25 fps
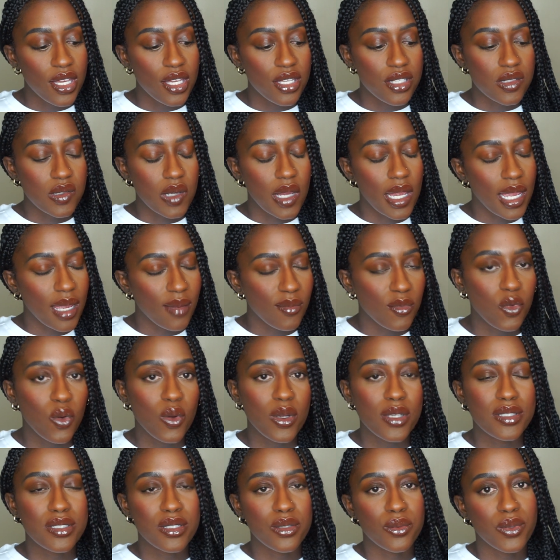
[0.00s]
So I am
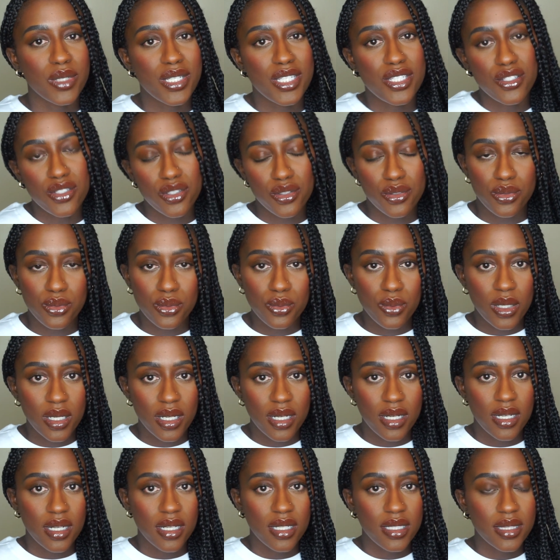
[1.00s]
going to redo
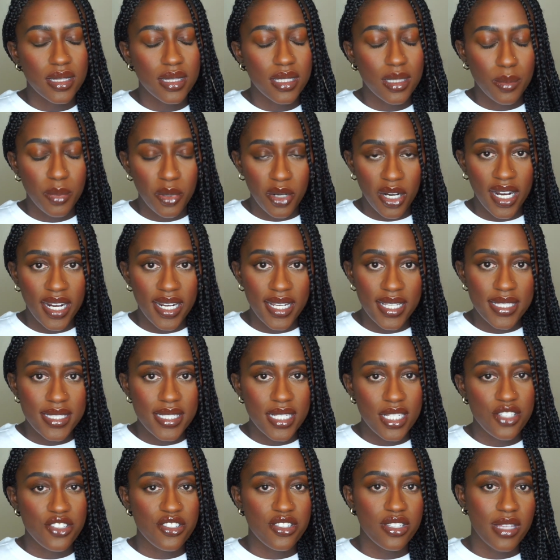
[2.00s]
the braids
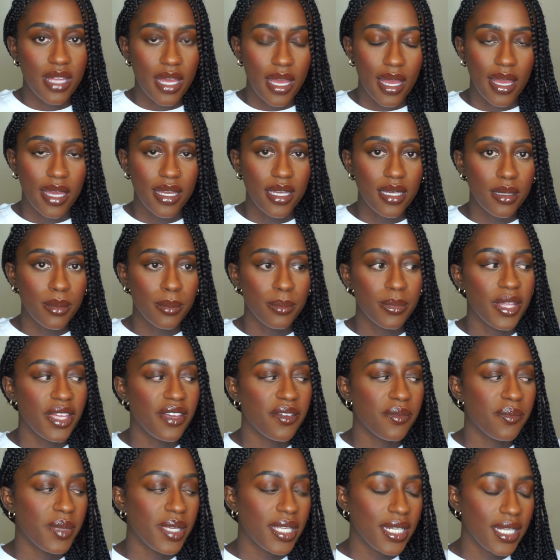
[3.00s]
in July.
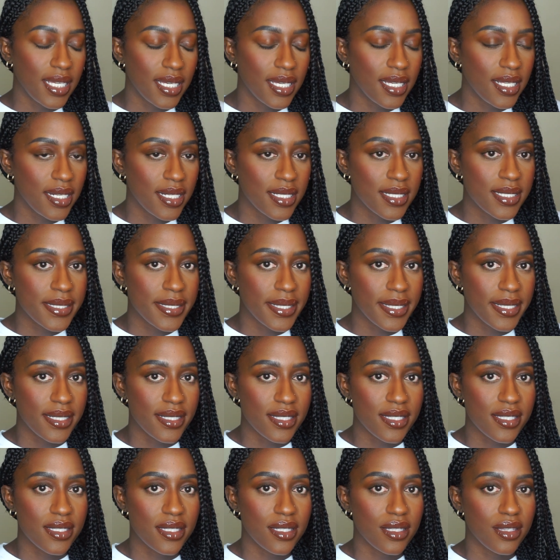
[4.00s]
They've been in
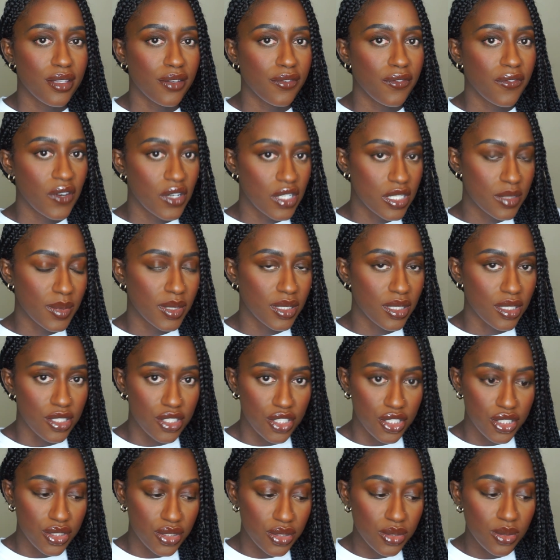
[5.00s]
since the first month of
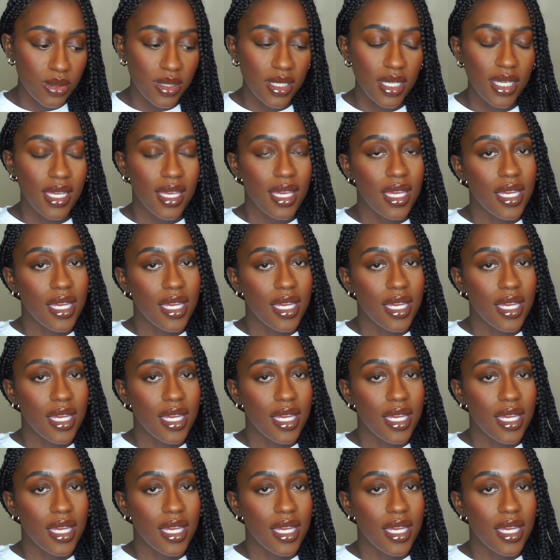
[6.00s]
June.